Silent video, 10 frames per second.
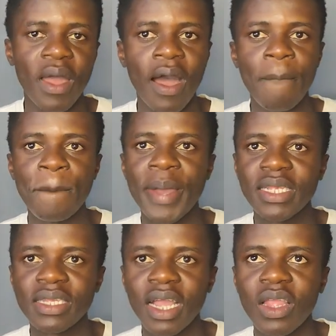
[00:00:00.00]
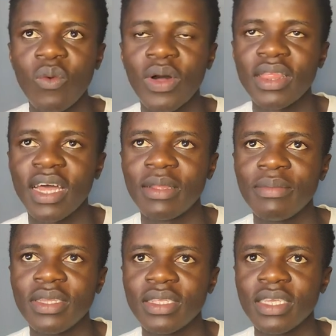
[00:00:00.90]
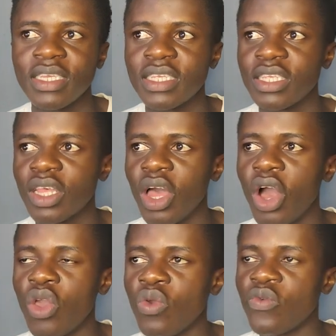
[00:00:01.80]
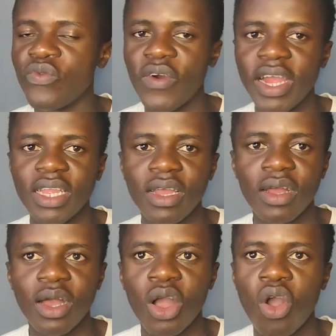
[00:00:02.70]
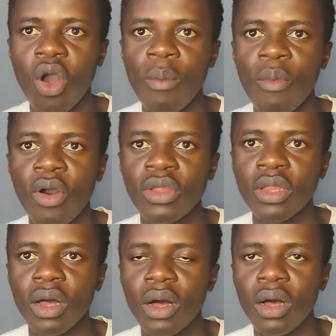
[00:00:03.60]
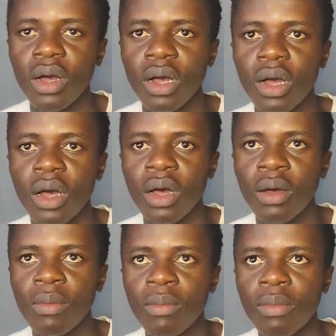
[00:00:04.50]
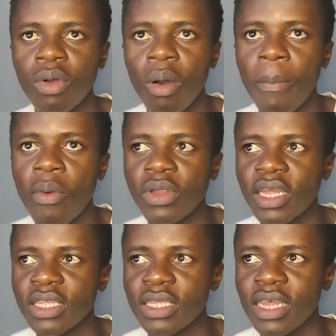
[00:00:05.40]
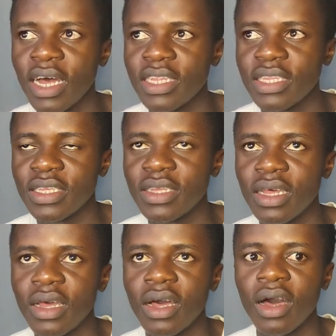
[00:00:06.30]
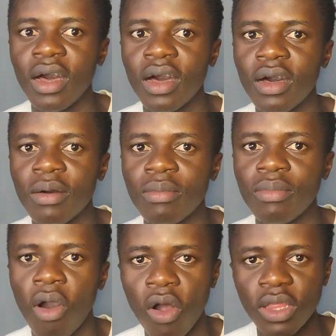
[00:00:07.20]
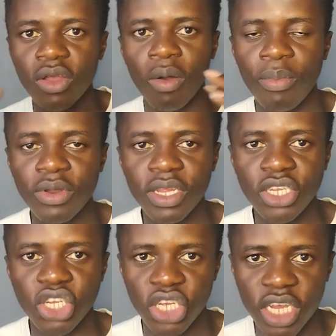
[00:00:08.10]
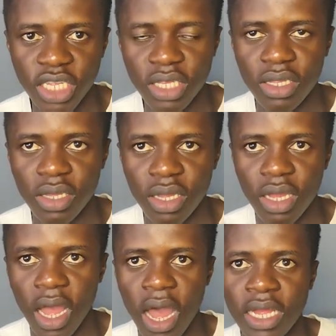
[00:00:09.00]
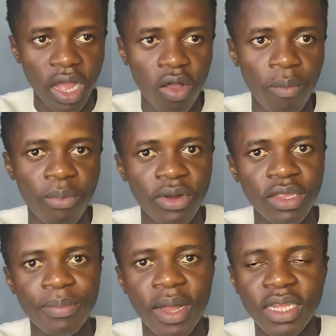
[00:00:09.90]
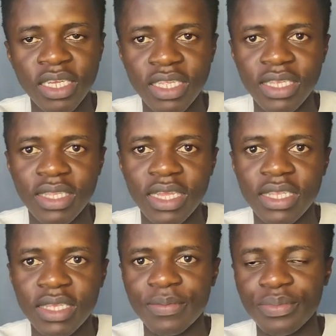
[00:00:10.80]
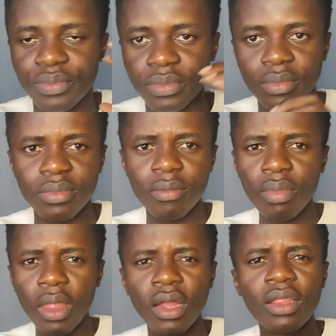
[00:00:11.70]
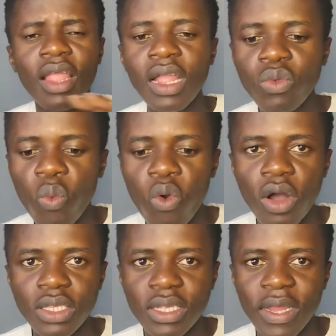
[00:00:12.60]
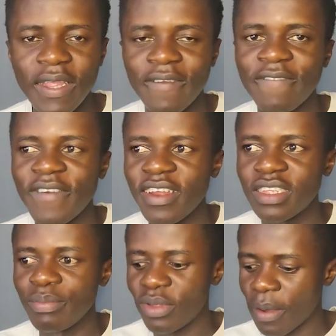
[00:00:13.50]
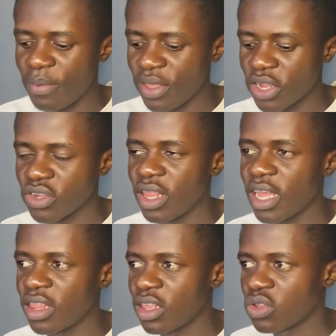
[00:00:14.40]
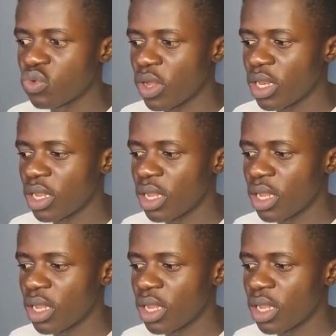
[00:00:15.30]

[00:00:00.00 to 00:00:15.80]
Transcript: And basically what that means is you find a common component that all the components share, and that component manages the state. That works in a very simple application like this one,